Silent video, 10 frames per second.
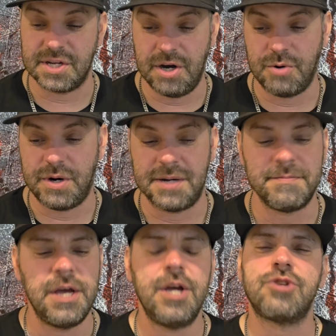to go
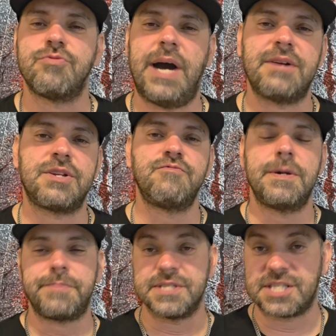on. Throughout the
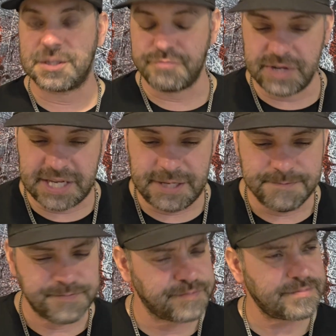Ripper's spree,